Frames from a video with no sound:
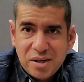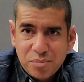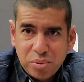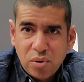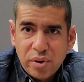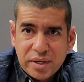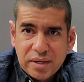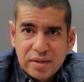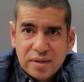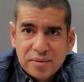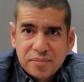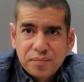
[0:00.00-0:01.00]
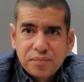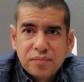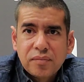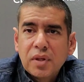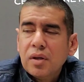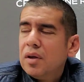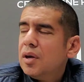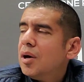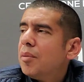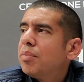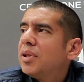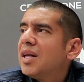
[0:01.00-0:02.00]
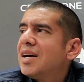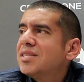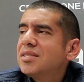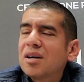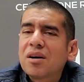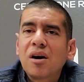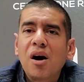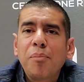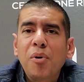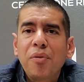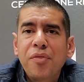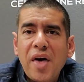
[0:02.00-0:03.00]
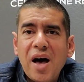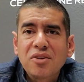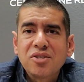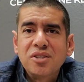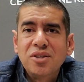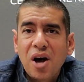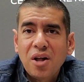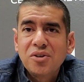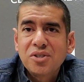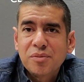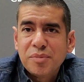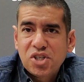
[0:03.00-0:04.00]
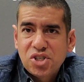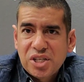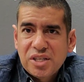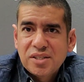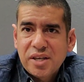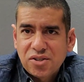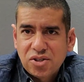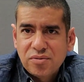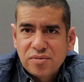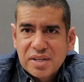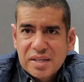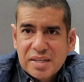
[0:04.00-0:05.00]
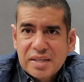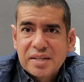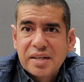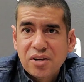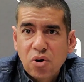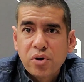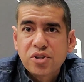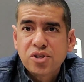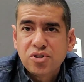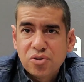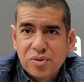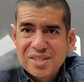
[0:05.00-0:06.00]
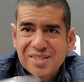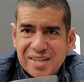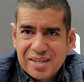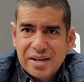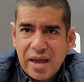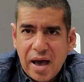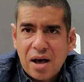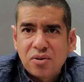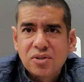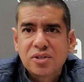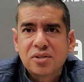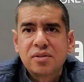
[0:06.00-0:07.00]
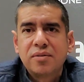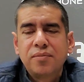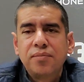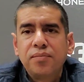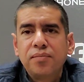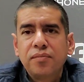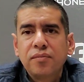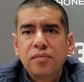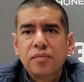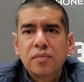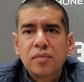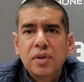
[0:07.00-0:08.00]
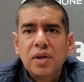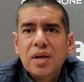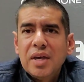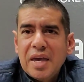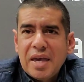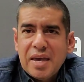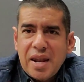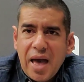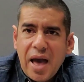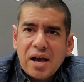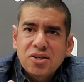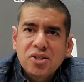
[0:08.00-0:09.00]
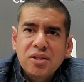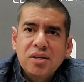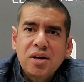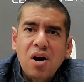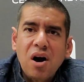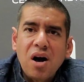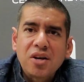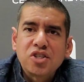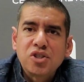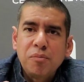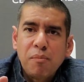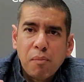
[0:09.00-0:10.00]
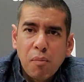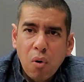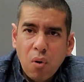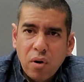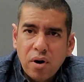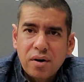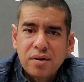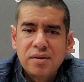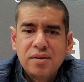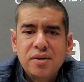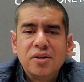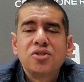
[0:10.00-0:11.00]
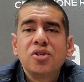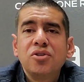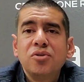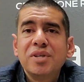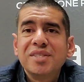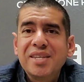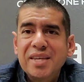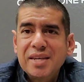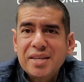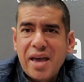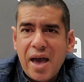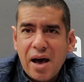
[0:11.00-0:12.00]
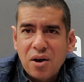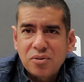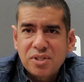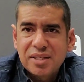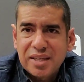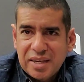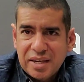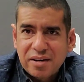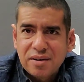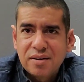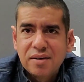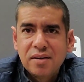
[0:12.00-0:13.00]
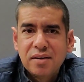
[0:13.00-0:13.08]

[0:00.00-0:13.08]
an employee, plus the couple $1,000s in machines that you need in order to do this in-house. It actually costs more to do this in-house here